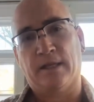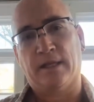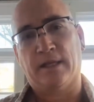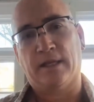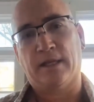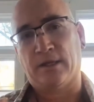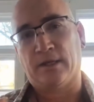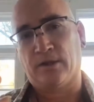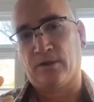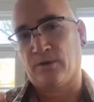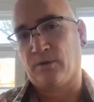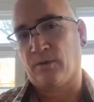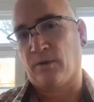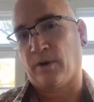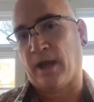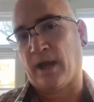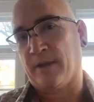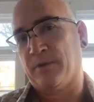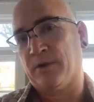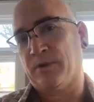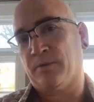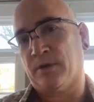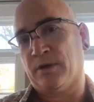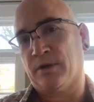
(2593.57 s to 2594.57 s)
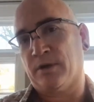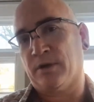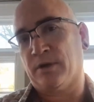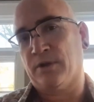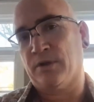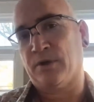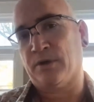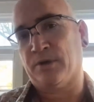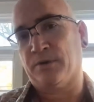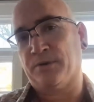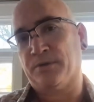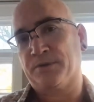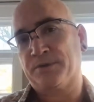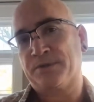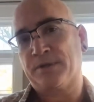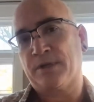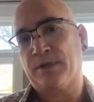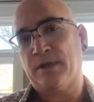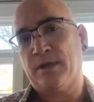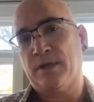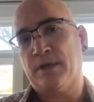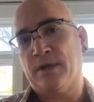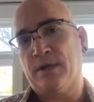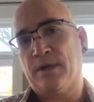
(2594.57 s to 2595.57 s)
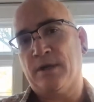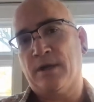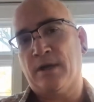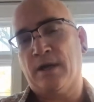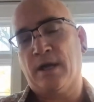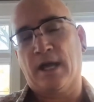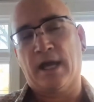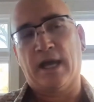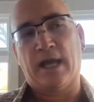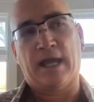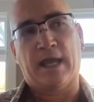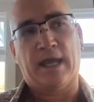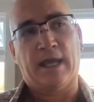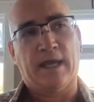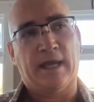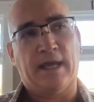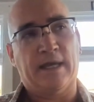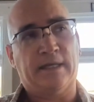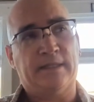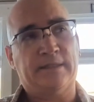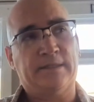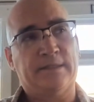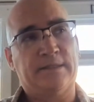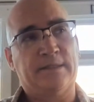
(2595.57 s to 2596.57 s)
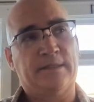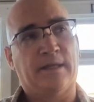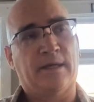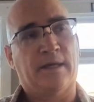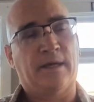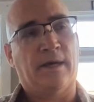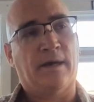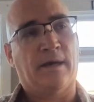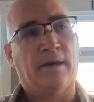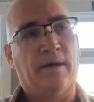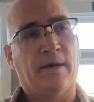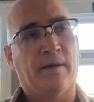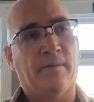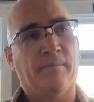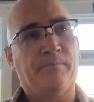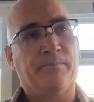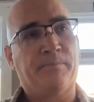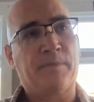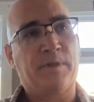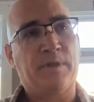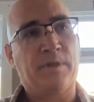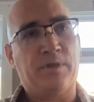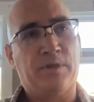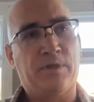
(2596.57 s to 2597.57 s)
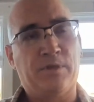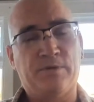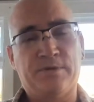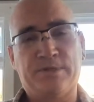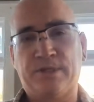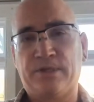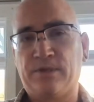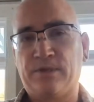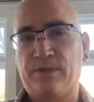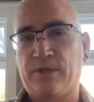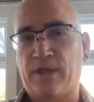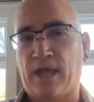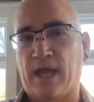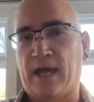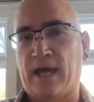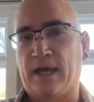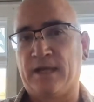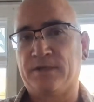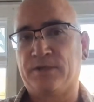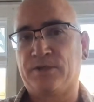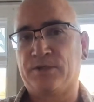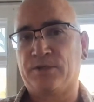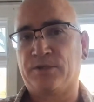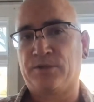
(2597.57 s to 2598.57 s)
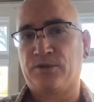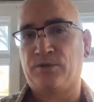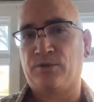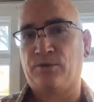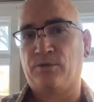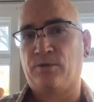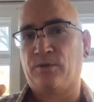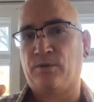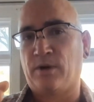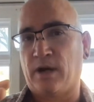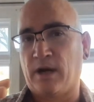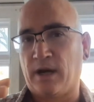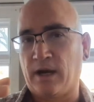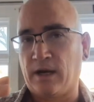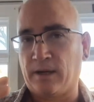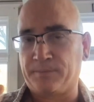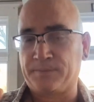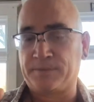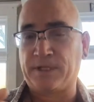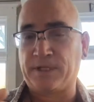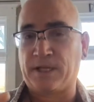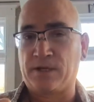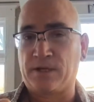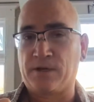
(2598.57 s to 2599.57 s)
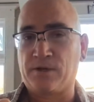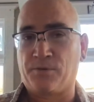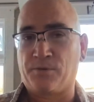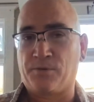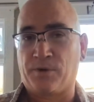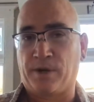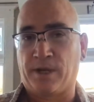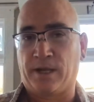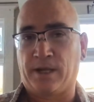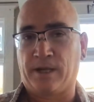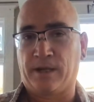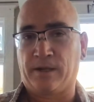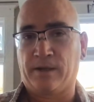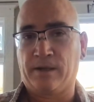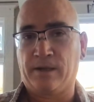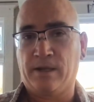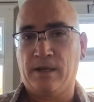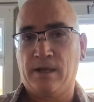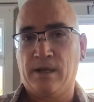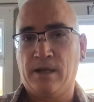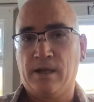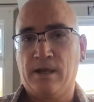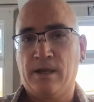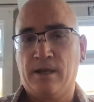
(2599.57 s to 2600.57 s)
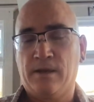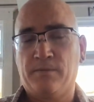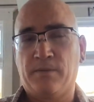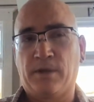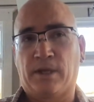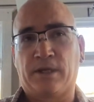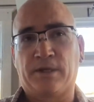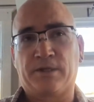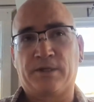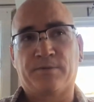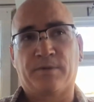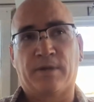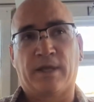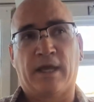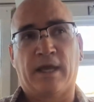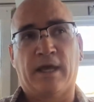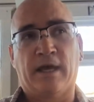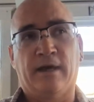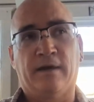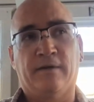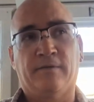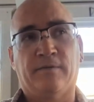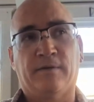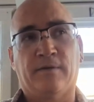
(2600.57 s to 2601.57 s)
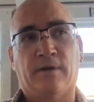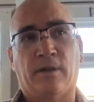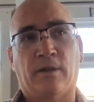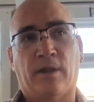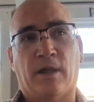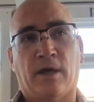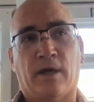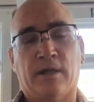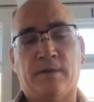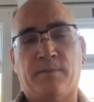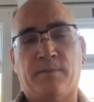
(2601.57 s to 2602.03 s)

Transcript: in grabbing one of those and um, using that to update your ring, because we have a lot of